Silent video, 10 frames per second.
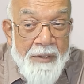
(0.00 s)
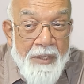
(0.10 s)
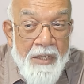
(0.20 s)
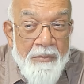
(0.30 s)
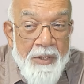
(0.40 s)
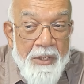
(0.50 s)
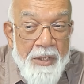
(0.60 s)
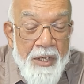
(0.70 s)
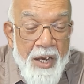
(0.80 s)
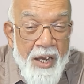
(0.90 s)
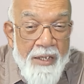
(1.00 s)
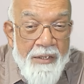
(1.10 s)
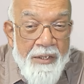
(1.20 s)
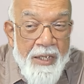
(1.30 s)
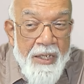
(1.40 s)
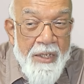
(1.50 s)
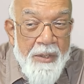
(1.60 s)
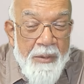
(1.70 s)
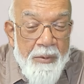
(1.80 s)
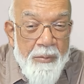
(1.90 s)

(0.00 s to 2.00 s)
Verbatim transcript: Can we deny the negative